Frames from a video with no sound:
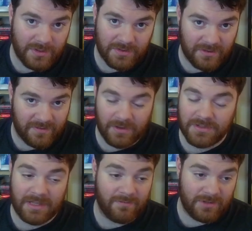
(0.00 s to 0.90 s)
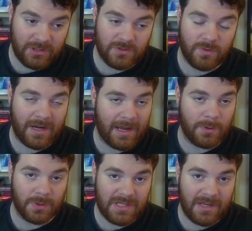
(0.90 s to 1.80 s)
on the field to then reduce what Cloud
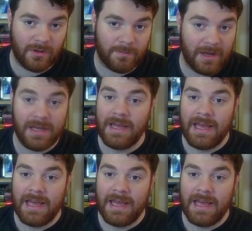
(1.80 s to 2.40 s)
would deal, but